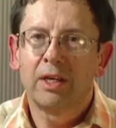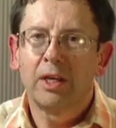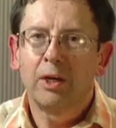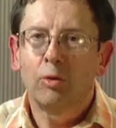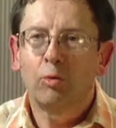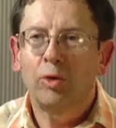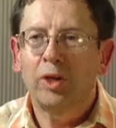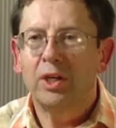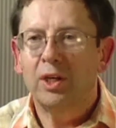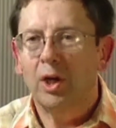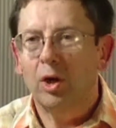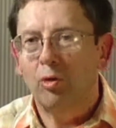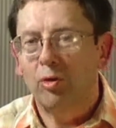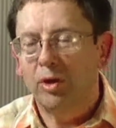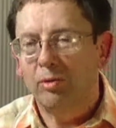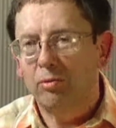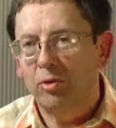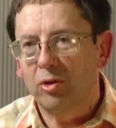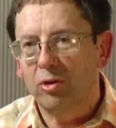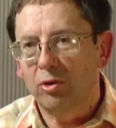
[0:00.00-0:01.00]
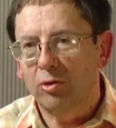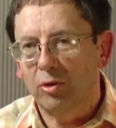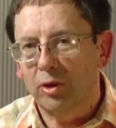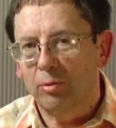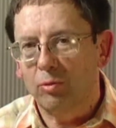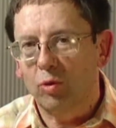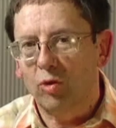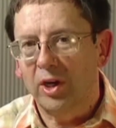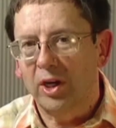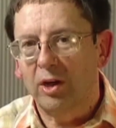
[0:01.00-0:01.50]
We knew
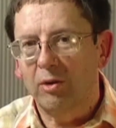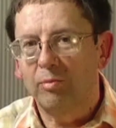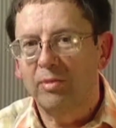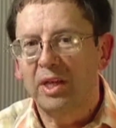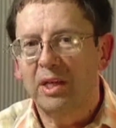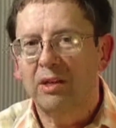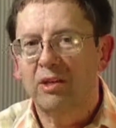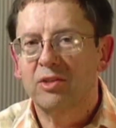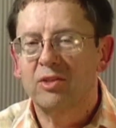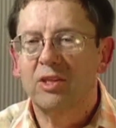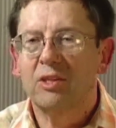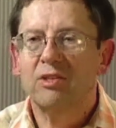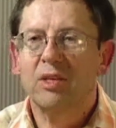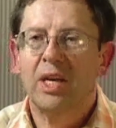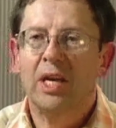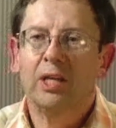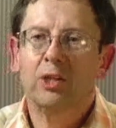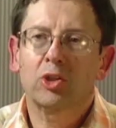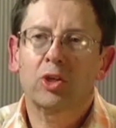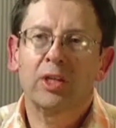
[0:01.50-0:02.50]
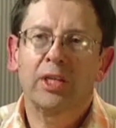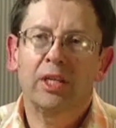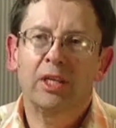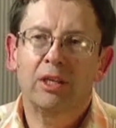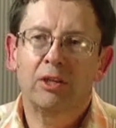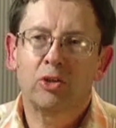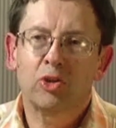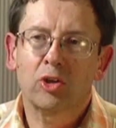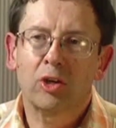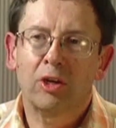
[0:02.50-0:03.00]
him well because he's actually
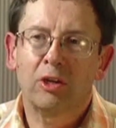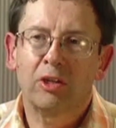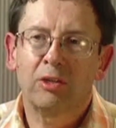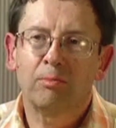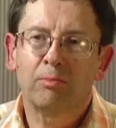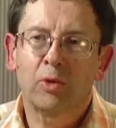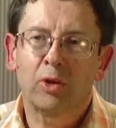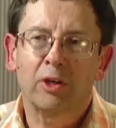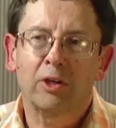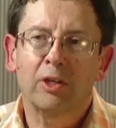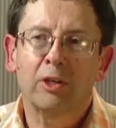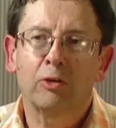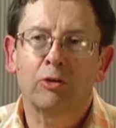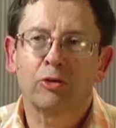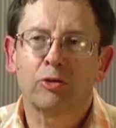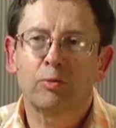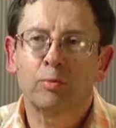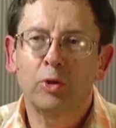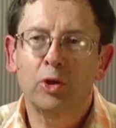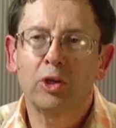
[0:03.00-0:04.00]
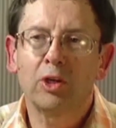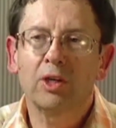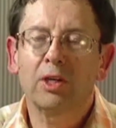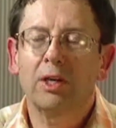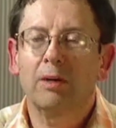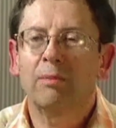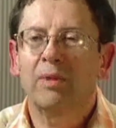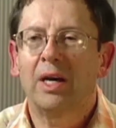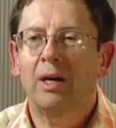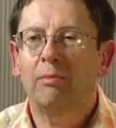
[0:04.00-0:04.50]
in John Martino's book
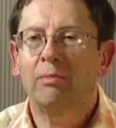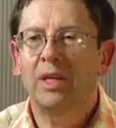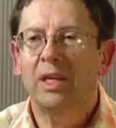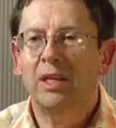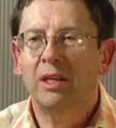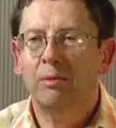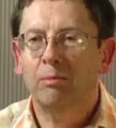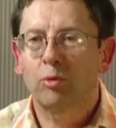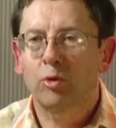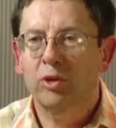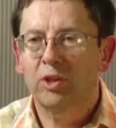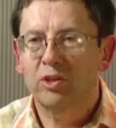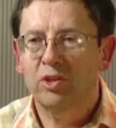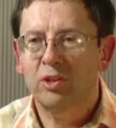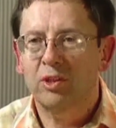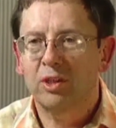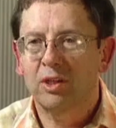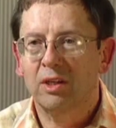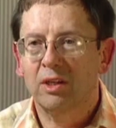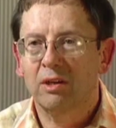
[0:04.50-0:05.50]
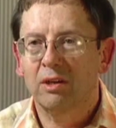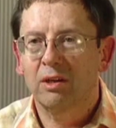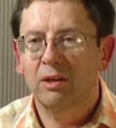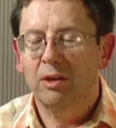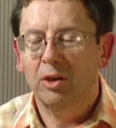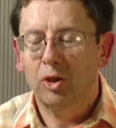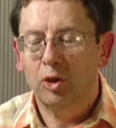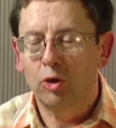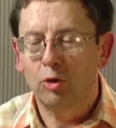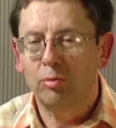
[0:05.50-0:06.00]
about being imprisoned in
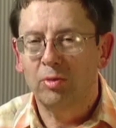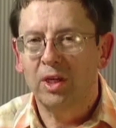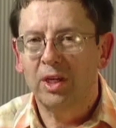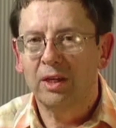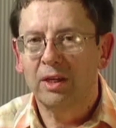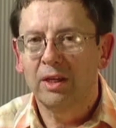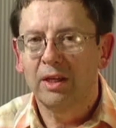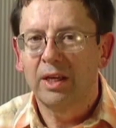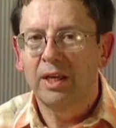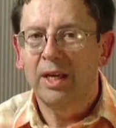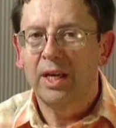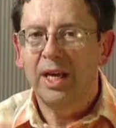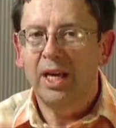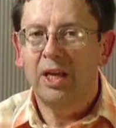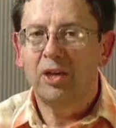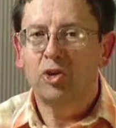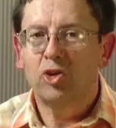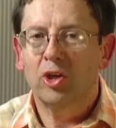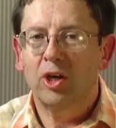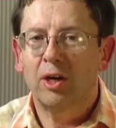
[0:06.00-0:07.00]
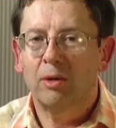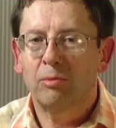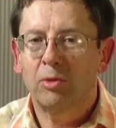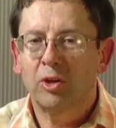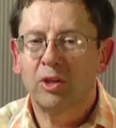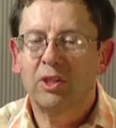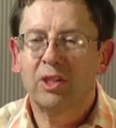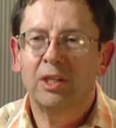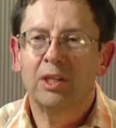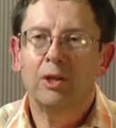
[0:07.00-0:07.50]
Cuba, and John
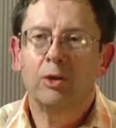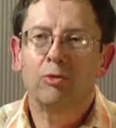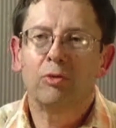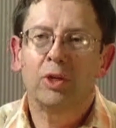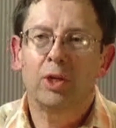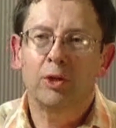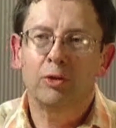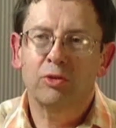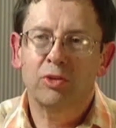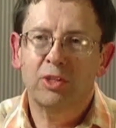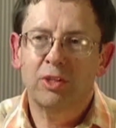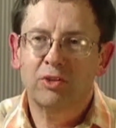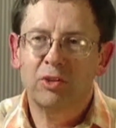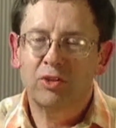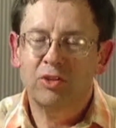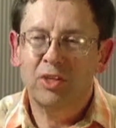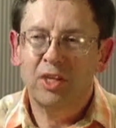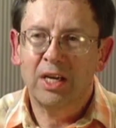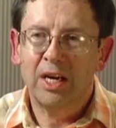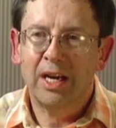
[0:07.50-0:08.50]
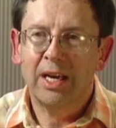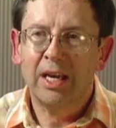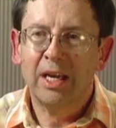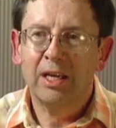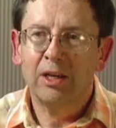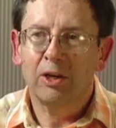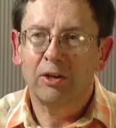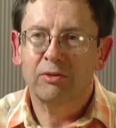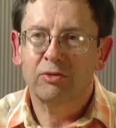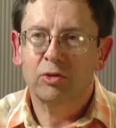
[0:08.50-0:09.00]
Martino knows he's a
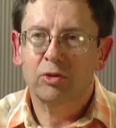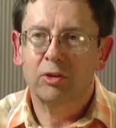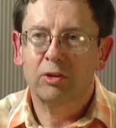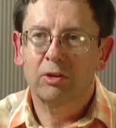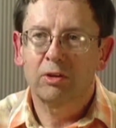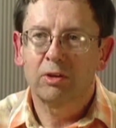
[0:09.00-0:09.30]
CIA officer.